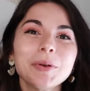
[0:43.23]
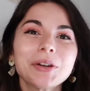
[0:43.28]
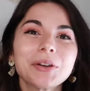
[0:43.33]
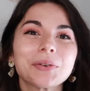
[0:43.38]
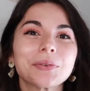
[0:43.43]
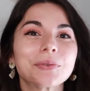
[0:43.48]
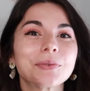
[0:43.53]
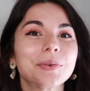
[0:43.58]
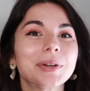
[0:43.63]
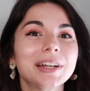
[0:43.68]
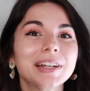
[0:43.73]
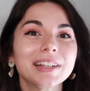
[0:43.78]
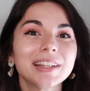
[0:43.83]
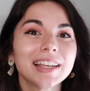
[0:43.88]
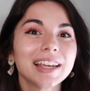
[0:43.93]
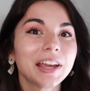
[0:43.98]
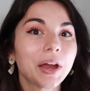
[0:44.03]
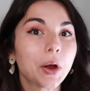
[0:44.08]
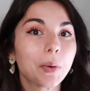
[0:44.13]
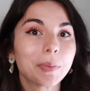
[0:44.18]
book
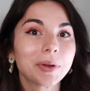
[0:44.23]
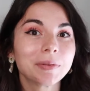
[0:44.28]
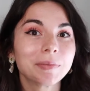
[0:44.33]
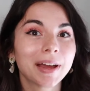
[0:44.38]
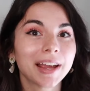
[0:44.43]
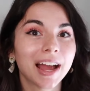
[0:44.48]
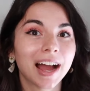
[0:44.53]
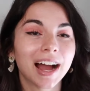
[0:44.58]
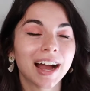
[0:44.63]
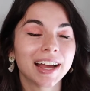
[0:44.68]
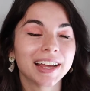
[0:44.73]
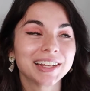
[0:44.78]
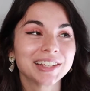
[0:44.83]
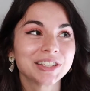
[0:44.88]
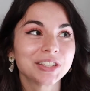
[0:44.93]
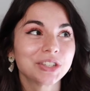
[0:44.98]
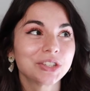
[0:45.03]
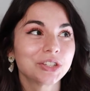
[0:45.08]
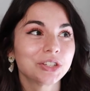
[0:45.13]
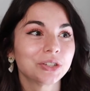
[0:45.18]
really opened my
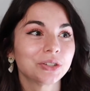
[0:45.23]
eyes